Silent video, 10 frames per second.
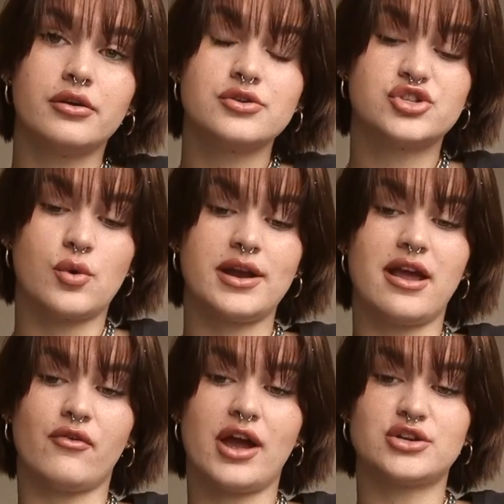so I
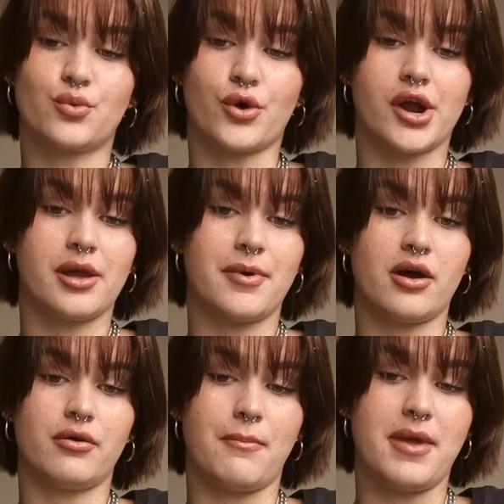never had to worry
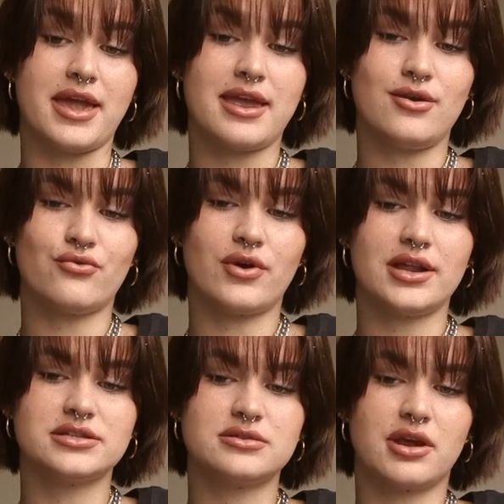about making new
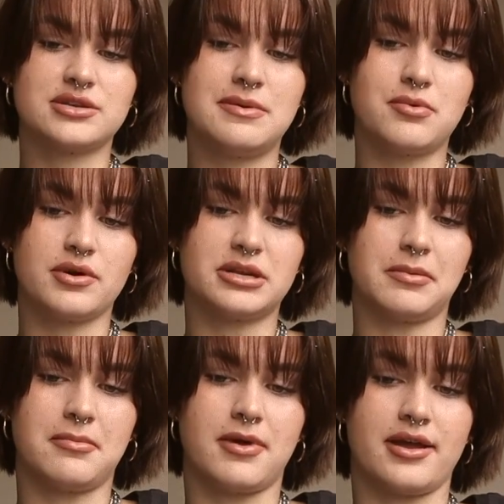friends because people wanted to
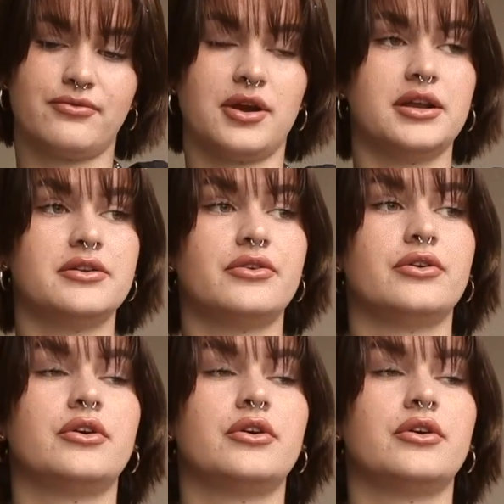be my friend.